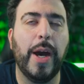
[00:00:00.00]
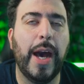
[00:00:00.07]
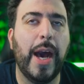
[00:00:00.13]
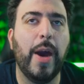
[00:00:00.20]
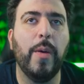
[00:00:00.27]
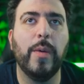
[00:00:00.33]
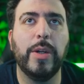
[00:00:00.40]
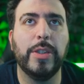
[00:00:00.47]

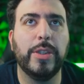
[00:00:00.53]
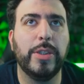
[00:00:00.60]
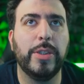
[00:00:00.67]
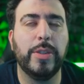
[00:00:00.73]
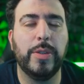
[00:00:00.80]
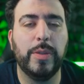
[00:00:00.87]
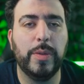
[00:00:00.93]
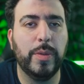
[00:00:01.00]
how weren't
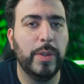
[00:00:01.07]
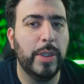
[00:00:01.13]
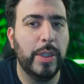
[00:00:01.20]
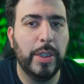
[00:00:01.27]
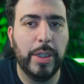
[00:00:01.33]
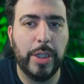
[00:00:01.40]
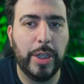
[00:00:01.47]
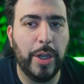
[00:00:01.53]
you,
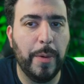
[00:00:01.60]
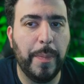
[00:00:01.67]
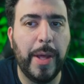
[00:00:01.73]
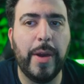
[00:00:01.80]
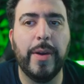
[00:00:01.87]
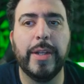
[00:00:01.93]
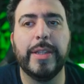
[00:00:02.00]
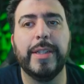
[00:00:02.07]
you know,
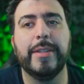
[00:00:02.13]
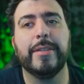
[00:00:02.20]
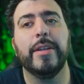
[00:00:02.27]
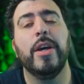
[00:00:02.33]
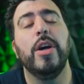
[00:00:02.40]
better at this?